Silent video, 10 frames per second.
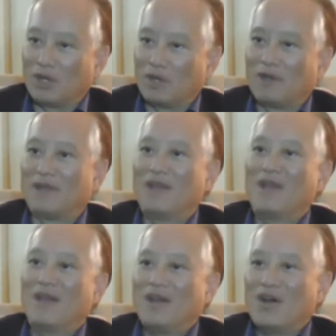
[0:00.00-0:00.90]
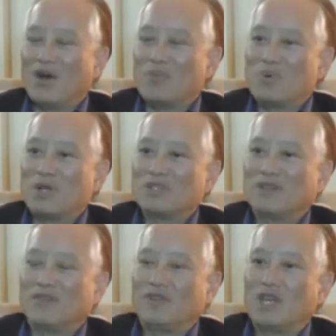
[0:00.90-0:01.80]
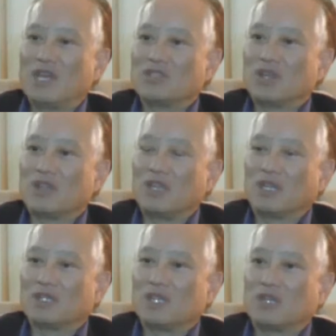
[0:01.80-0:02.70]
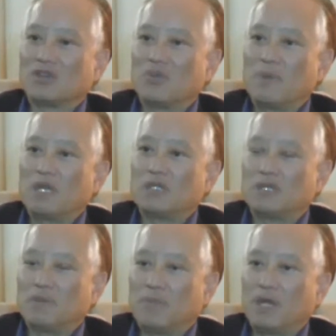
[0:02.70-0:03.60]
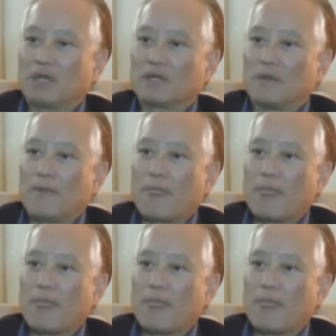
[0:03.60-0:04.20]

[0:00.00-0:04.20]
On positive days, I think it's had a tremendous impact.